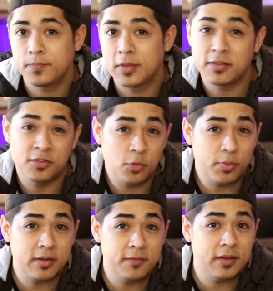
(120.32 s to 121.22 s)
This is
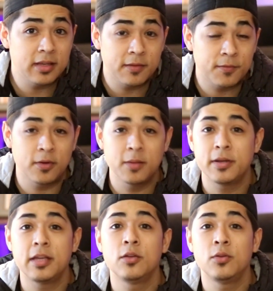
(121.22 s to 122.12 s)
super convenient for
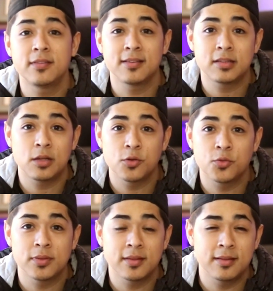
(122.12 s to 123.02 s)
anybody who needs to close
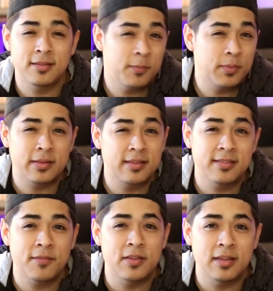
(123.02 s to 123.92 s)
within typically
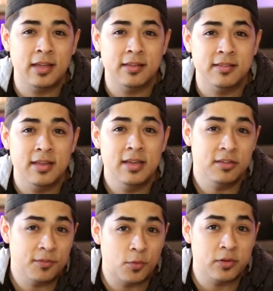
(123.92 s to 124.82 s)
7 days
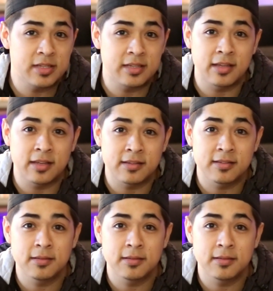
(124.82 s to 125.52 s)
to 14 days.